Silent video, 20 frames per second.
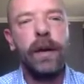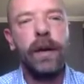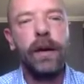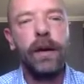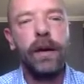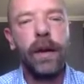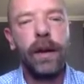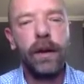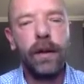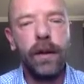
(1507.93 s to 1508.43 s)

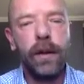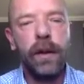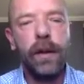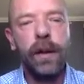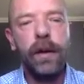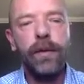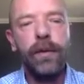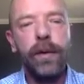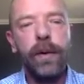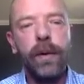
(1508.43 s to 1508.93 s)
That could
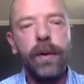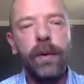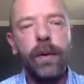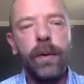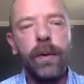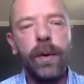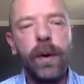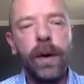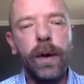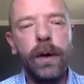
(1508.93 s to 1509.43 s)
give
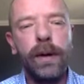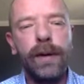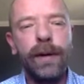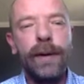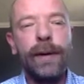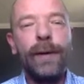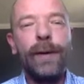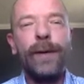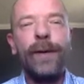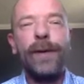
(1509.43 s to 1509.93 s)
you a
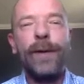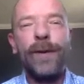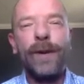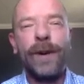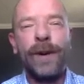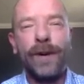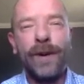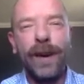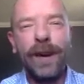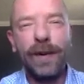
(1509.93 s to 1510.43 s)
whole new
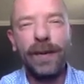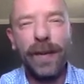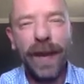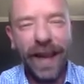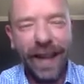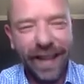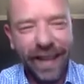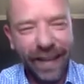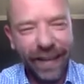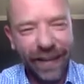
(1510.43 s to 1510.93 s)
career
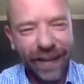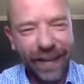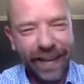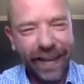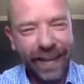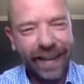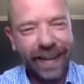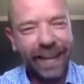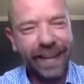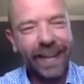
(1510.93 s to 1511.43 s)
path, if you
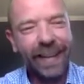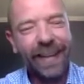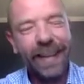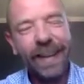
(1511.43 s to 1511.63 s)
like.